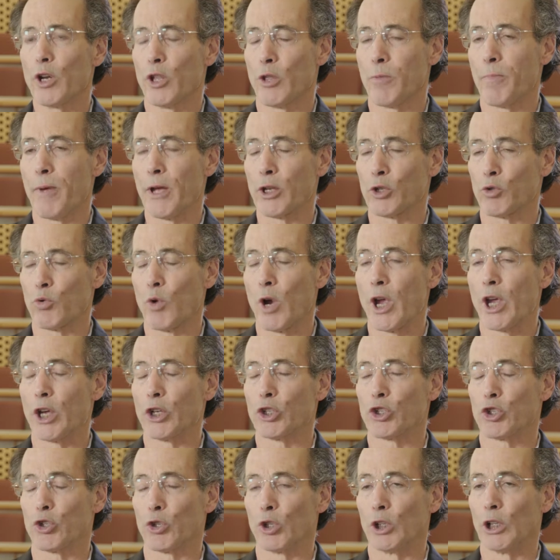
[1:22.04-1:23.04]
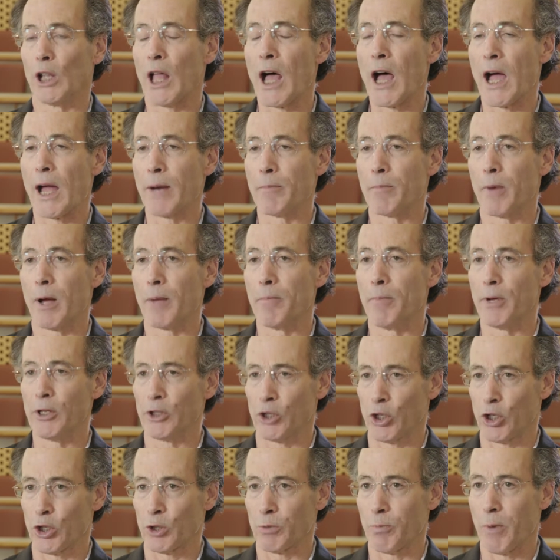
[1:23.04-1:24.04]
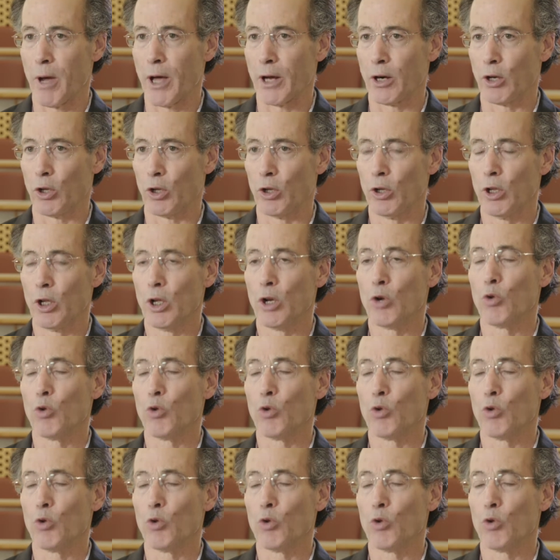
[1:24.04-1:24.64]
are the best ways to align my business model